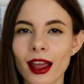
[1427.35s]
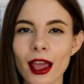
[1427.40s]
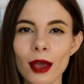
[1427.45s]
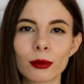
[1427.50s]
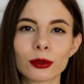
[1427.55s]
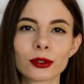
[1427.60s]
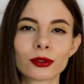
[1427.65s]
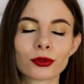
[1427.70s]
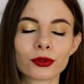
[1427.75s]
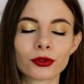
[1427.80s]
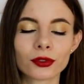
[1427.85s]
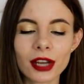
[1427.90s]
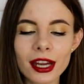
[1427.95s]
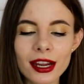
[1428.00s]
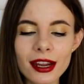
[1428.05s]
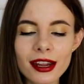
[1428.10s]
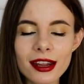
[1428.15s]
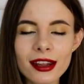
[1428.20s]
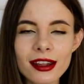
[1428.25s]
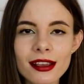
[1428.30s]
I would
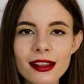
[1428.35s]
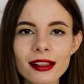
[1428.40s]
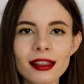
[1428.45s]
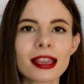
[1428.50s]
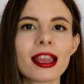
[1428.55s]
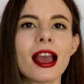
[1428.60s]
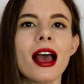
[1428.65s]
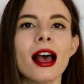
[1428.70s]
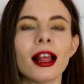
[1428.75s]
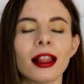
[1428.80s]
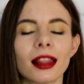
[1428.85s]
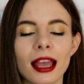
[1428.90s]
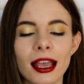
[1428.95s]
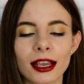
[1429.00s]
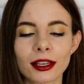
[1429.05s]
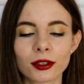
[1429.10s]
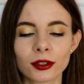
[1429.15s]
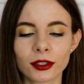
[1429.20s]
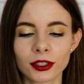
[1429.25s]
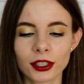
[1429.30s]
really
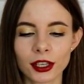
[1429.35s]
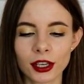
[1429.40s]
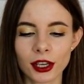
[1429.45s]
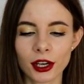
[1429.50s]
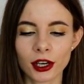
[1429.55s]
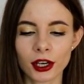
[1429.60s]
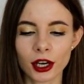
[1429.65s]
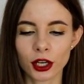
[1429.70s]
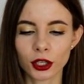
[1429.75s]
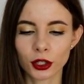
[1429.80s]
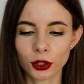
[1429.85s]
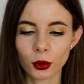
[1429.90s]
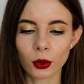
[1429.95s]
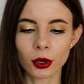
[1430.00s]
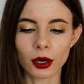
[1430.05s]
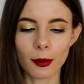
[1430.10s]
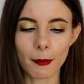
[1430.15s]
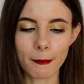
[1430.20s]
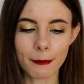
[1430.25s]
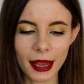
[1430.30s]
like to hear
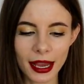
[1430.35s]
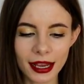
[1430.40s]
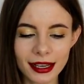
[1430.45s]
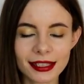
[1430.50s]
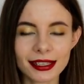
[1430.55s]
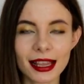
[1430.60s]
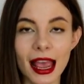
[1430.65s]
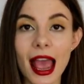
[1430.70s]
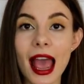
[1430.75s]
your picks.